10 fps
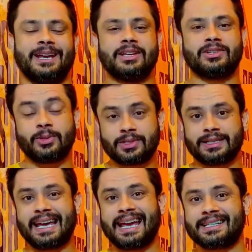So those are
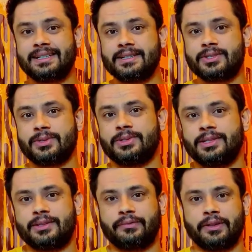the excellent
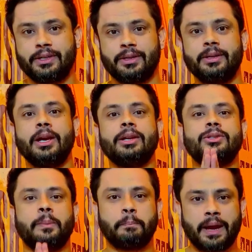sources for you to
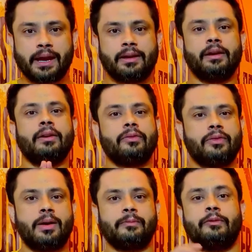pick
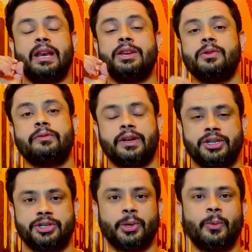from when you
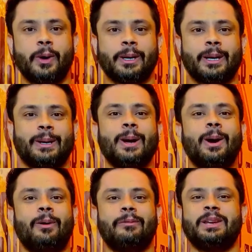finish your workout
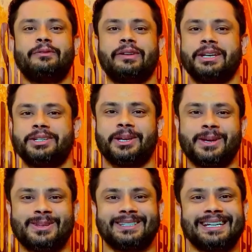or when you're finishing
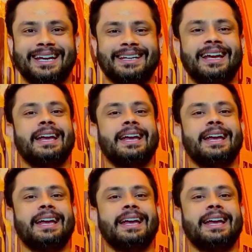your day.